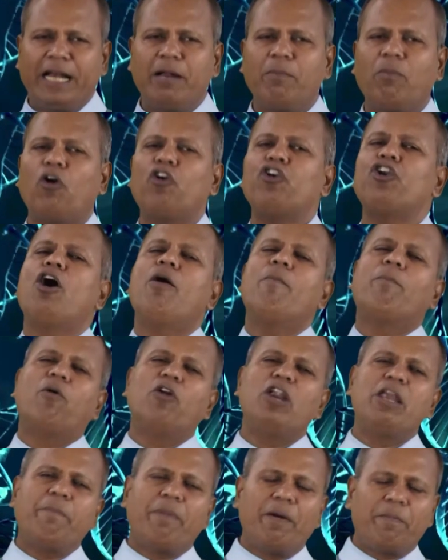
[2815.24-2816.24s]
bond,
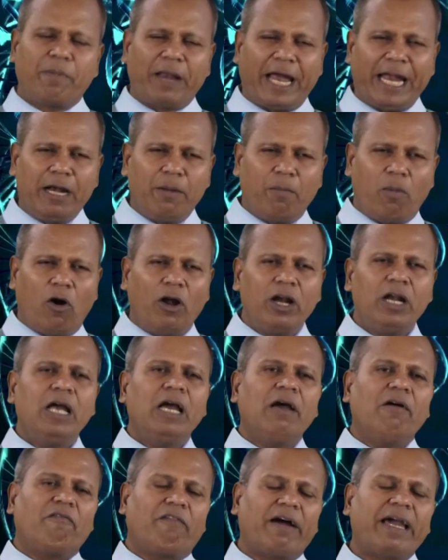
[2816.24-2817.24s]
polypeptide bond,
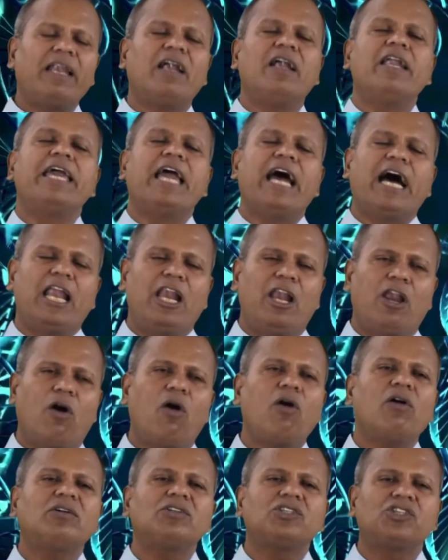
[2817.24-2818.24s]
finally a
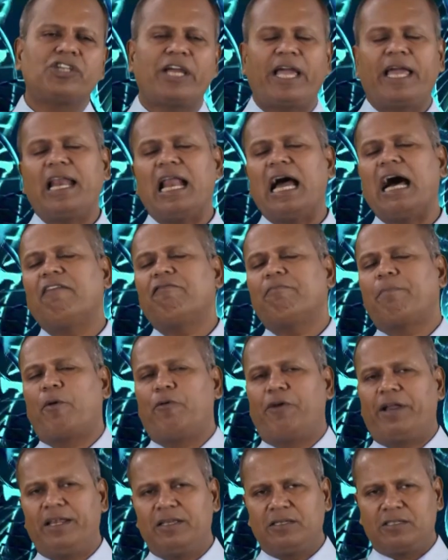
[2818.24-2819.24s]
long chain of
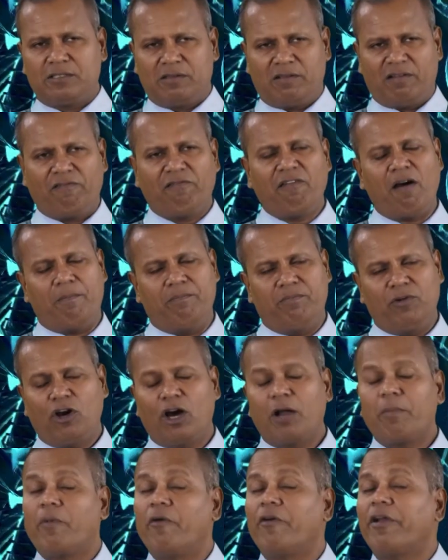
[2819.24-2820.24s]
protein is formed or
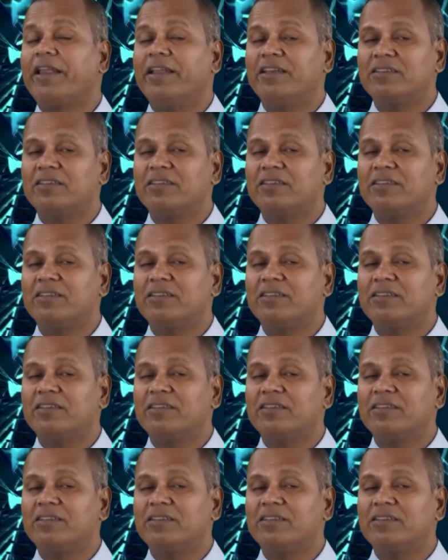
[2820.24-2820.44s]
protein is